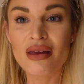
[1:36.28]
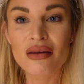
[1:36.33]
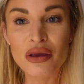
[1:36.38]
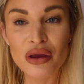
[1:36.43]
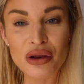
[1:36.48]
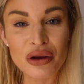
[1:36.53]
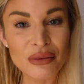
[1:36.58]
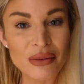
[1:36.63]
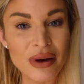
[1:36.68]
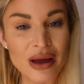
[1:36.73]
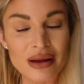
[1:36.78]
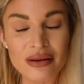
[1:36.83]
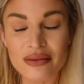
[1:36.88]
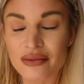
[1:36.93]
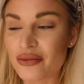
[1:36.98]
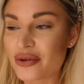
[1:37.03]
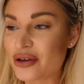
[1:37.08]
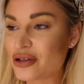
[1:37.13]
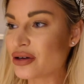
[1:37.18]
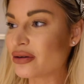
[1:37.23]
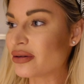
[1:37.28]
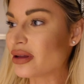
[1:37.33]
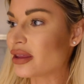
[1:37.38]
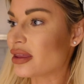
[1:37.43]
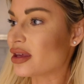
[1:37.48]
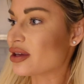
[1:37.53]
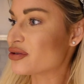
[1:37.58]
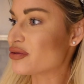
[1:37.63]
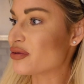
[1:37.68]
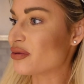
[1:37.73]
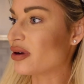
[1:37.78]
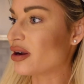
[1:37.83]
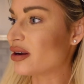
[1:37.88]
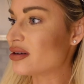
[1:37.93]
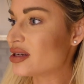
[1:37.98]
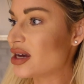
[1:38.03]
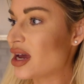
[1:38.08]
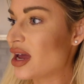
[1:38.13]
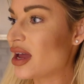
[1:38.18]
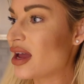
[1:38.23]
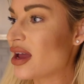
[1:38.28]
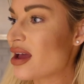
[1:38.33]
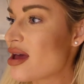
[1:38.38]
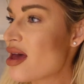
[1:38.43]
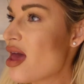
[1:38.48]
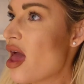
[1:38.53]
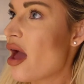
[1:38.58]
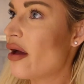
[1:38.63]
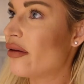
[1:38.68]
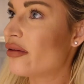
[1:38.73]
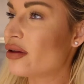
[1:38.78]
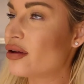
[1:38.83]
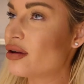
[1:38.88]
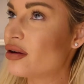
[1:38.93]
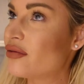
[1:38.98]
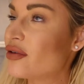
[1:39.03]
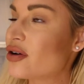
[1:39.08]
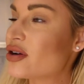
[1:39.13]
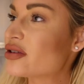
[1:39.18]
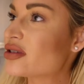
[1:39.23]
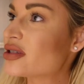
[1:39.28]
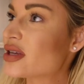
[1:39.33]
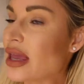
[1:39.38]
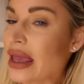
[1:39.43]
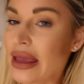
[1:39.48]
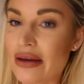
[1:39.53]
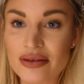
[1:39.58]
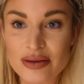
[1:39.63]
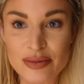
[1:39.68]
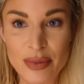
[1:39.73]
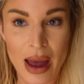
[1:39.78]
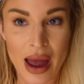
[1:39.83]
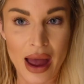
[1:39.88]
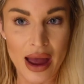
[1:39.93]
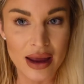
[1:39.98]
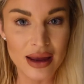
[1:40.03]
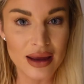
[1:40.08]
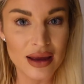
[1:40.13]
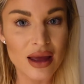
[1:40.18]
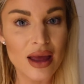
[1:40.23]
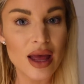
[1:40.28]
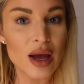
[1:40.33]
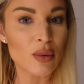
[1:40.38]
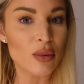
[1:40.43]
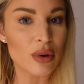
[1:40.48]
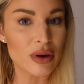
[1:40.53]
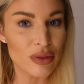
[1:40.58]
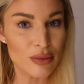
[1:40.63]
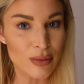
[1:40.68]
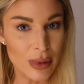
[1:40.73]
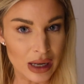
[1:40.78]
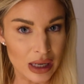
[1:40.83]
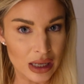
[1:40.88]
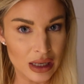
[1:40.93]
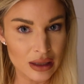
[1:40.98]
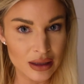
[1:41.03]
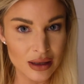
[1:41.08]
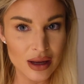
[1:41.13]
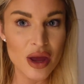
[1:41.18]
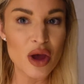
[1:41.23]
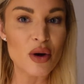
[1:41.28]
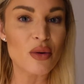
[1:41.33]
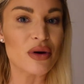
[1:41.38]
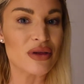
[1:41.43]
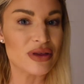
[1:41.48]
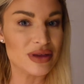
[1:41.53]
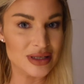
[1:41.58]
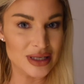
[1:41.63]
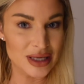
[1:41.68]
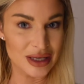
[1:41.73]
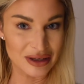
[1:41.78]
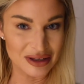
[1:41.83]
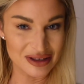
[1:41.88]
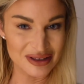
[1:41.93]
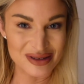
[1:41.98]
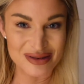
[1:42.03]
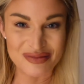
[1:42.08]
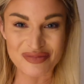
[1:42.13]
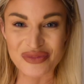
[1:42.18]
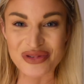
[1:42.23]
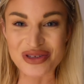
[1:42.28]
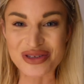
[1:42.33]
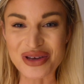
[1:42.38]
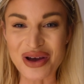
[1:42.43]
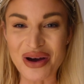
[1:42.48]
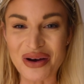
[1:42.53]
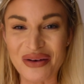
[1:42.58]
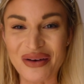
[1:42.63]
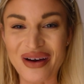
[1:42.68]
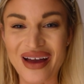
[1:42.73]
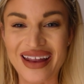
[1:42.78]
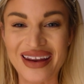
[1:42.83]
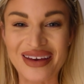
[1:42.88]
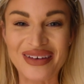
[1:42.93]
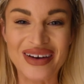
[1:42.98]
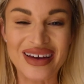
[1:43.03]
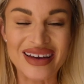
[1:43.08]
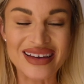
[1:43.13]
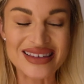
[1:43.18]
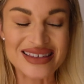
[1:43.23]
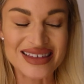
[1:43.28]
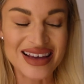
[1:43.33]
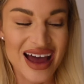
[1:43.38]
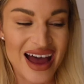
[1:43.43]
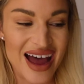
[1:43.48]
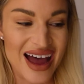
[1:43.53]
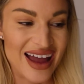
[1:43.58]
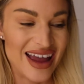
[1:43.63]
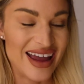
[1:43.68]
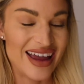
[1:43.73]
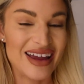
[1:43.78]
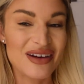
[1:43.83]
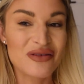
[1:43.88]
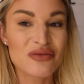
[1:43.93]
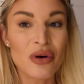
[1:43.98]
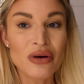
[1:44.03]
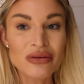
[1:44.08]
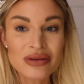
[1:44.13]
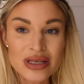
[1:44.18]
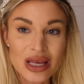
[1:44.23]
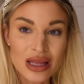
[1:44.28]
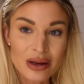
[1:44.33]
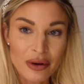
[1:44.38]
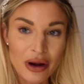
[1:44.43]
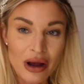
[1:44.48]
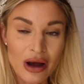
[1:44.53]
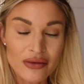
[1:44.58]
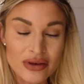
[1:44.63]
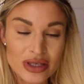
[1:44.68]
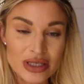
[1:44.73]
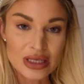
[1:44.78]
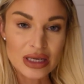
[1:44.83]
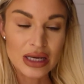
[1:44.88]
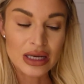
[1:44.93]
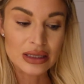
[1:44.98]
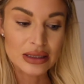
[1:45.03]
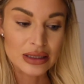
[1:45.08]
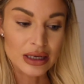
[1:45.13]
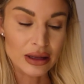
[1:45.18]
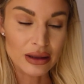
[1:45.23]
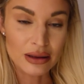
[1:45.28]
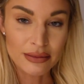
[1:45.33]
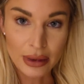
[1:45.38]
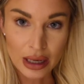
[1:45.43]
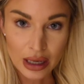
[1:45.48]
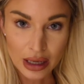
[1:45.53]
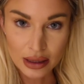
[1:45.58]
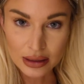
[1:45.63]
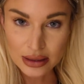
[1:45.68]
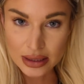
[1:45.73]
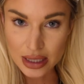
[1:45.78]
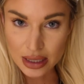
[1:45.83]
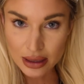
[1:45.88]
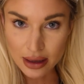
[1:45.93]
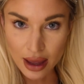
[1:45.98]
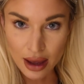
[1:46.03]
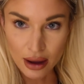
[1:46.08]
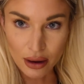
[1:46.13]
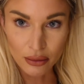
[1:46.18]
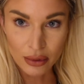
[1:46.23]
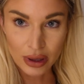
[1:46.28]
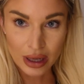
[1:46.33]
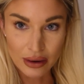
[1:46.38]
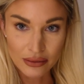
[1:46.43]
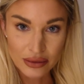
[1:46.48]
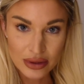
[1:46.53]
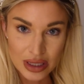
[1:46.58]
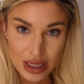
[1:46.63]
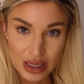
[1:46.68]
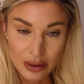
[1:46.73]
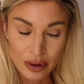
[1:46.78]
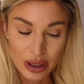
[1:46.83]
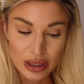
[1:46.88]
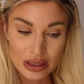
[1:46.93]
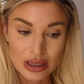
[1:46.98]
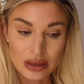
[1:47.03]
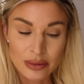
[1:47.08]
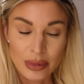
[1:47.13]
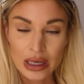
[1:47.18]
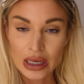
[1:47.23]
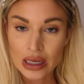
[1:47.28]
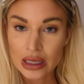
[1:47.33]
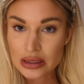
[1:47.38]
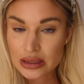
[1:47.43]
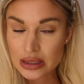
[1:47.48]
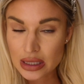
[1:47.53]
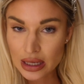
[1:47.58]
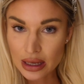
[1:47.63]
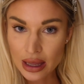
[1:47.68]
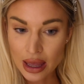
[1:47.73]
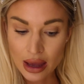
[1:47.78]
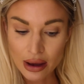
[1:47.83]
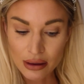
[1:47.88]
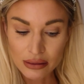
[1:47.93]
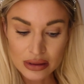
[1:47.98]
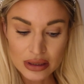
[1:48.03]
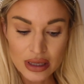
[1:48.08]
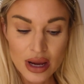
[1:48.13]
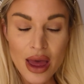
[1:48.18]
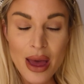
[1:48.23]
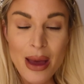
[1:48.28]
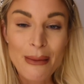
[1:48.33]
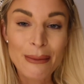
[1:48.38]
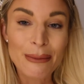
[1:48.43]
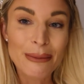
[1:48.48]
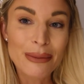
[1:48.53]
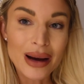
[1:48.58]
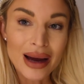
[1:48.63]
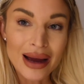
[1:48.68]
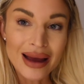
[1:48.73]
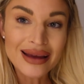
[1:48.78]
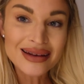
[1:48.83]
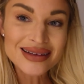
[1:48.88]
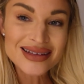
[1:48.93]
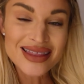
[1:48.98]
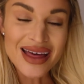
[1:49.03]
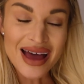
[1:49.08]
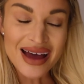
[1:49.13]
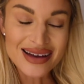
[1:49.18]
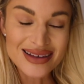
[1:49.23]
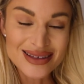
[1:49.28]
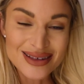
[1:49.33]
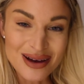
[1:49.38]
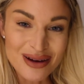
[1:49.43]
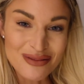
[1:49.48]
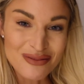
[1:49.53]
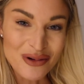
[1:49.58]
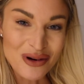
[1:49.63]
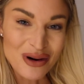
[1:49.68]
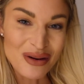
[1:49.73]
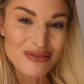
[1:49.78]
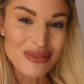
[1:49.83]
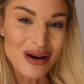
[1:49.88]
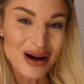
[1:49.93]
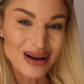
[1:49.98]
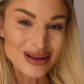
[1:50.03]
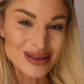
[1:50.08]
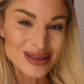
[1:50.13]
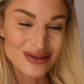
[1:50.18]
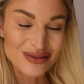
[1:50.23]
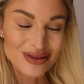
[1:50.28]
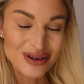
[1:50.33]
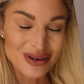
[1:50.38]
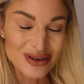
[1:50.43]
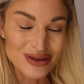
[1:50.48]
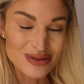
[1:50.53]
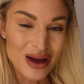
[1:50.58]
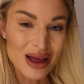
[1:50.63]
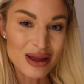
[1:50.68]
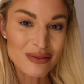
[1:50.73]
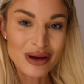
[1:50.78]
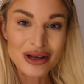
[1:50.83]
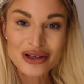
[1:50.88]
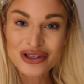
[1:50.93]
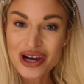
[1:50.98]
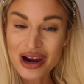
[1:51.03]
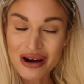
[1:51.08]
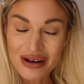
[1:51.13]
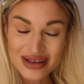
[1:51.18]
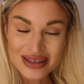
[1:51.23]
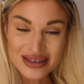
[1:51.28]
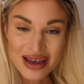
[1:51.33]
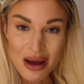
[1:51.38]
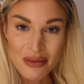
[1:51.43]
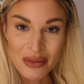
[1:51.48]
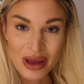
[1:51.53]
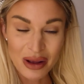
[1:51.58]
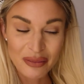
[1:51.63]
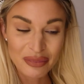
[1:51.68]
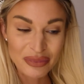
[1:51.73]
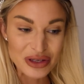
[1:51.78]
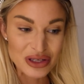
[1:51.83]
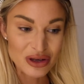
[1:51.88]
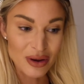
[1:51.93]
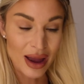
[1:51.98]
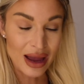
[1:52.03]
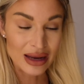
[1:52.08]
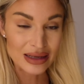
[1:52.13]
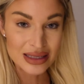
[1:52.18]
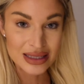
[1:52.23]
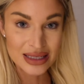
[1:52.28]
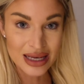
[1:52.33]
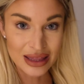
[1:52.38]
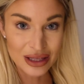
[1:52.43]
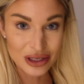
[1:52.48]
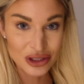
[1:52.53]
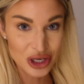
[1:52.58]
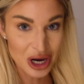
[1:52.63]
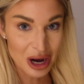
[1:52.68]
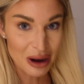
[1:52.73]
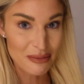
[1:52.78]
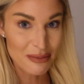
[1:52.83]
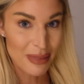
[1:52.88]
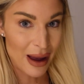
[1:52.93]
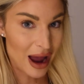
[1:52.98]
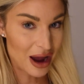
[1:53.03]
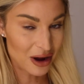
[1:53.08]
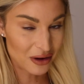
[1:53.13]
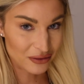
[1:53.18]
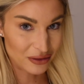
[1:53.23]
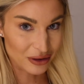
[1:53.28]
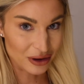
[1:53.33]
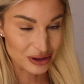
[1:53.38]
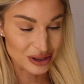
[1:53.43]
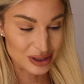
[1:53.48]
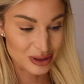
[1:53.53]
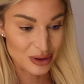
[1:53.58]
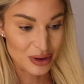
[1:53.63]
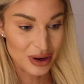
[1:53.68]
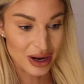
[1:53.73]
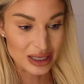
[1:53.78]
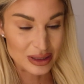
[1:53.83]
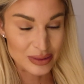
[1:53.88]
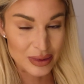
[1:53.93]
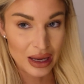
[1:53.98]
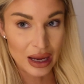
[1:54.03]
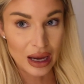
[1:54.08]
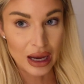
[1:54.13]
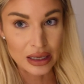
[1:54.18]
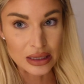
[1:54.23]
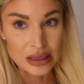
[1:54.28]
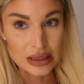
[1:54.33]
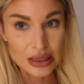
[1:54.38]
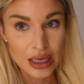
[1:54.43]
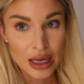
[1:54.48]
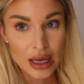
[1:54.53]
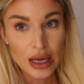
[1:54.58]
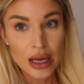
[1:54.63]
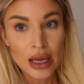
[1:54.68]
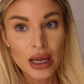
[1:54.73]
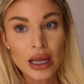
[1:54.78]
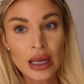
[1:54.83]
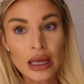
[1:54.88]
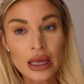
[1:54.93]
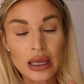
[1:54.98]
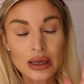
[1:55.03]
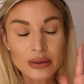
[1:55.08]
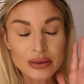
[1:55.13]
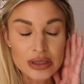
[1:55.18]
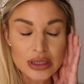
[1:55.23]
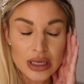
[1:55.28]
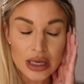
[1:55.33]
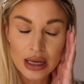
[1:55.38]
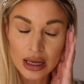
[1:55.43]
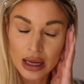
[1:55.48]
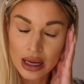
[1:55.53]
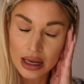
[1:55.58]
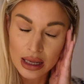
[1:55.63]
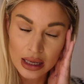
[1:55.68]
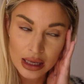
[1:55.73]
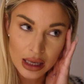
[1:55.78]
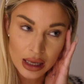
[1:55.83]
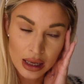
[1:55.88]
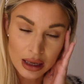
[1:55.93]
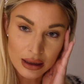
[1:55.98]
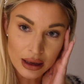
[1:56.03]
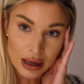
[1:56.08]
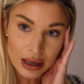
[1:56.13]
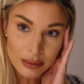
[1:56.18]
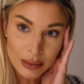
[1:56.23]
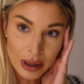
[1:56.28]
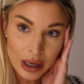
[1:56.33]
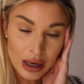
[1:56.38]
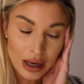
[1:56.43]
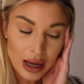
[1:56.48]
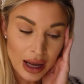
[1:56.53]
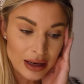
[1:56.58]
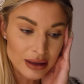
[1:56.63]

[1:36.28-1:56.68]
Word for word: You know what? We don't let things ruin our day. And the universe gives back with money with deals. So anyways, I won't celebrate obviously until the money hits the account. We never celebrate until the money hits the account, but that is a more positive note as well. And my chair is coming. So I had to send the chair back first, you guys, because it was like an Ikea nightmare.